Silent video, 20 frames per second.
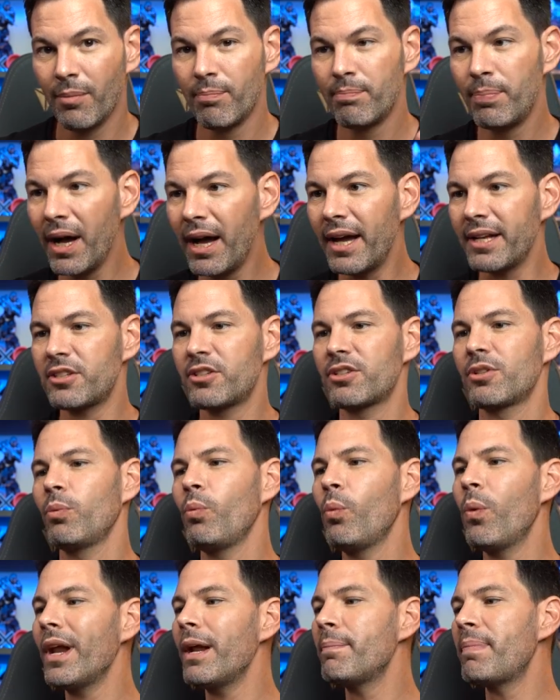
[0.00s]
But
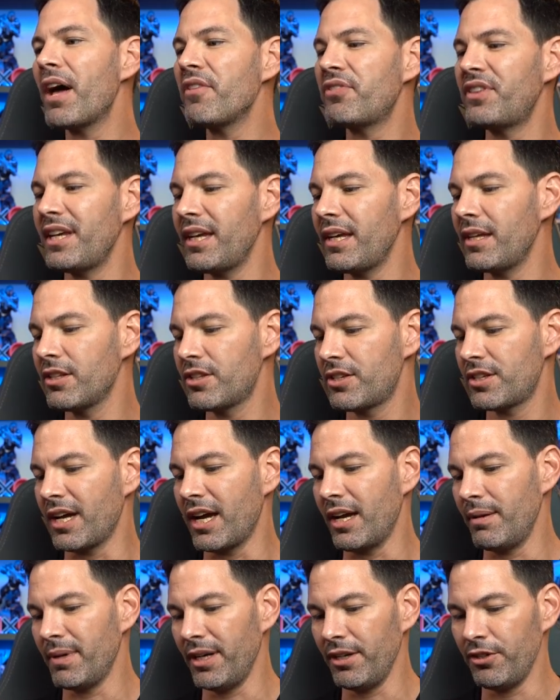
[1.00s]
what about the
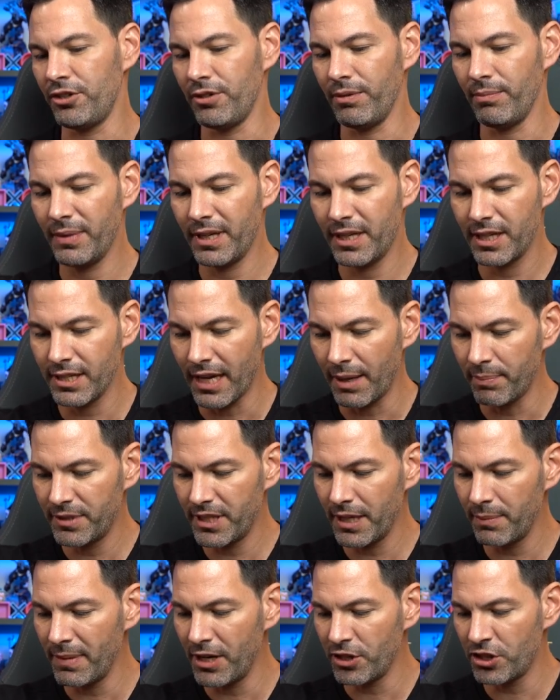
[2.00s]
inside, mind you? Because I
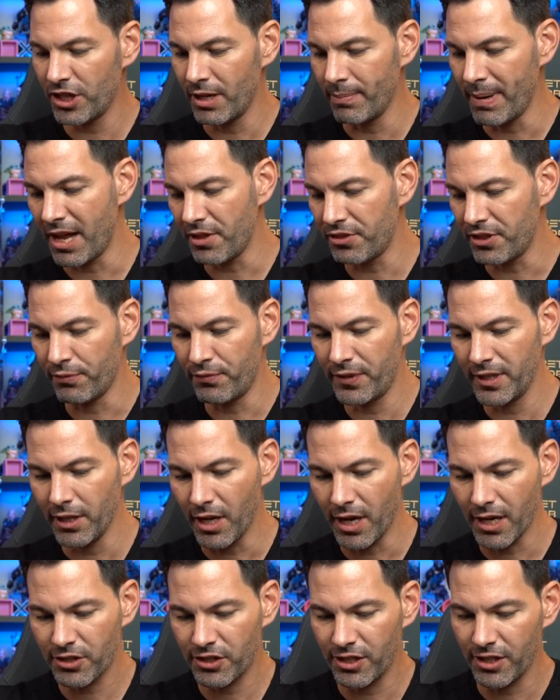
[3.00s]
did mention about the
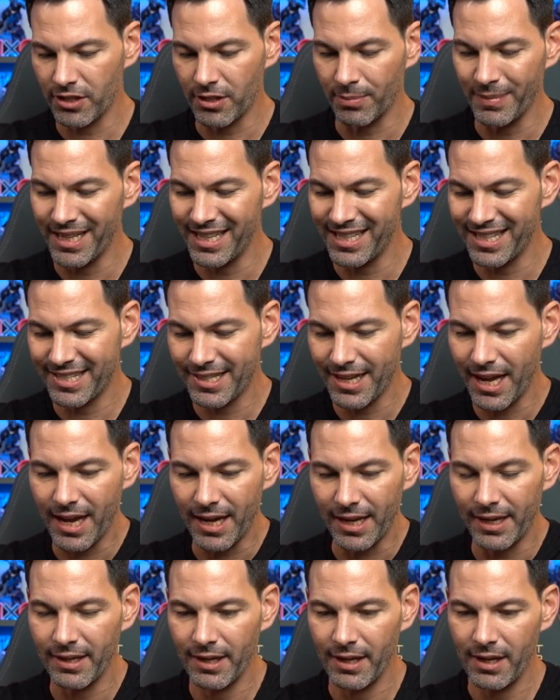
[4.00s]
FidLock system
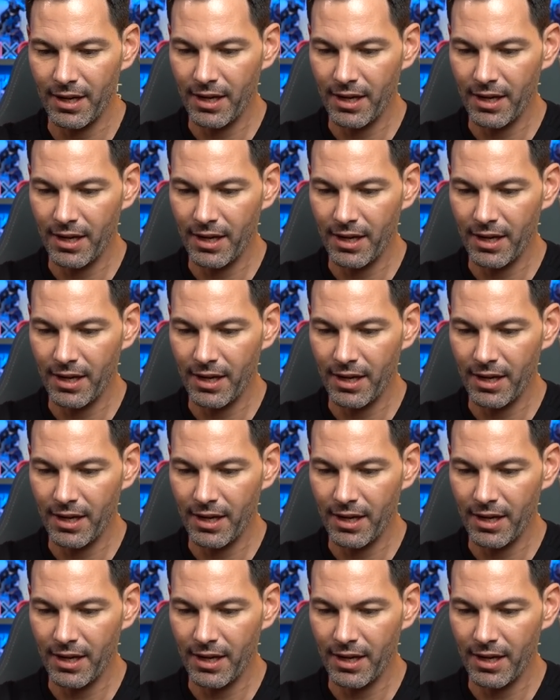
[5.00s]
inside.